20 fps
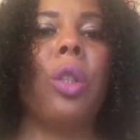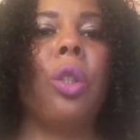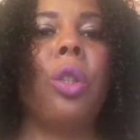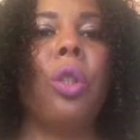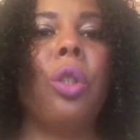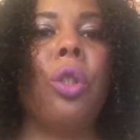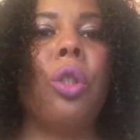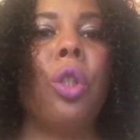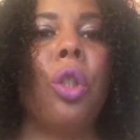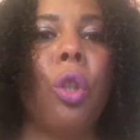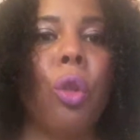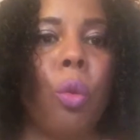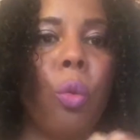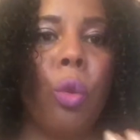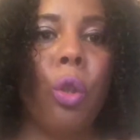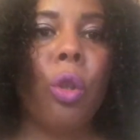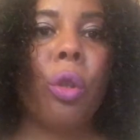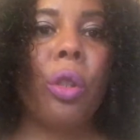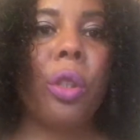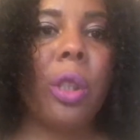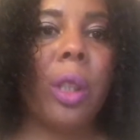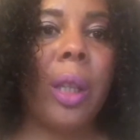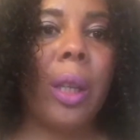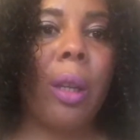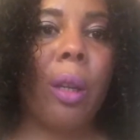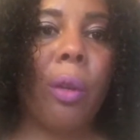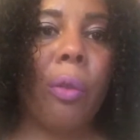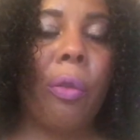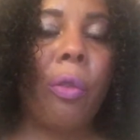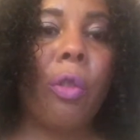you
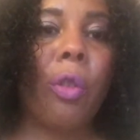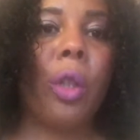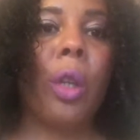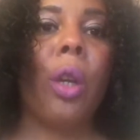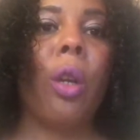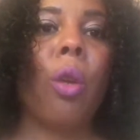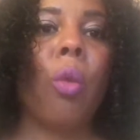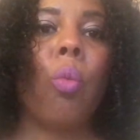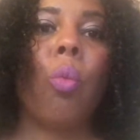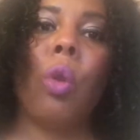yourself know